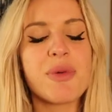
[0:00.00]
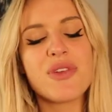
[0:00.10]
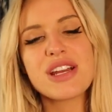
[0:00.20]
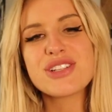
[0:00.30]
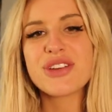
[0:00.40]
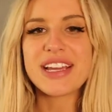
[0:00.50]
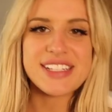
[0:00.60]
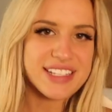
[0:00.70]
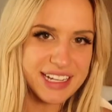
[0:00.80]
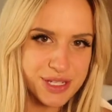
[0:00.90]
But before I show you
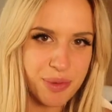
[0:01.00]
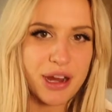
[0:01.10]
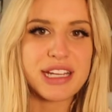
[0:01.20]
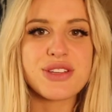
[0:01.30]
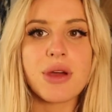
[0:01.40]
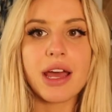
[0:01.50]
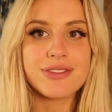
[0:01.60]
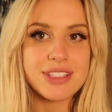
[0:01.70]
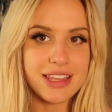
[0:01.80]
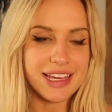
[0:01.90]
guys the next part, I do
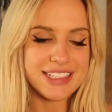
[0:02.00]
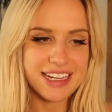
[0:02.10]
have to thank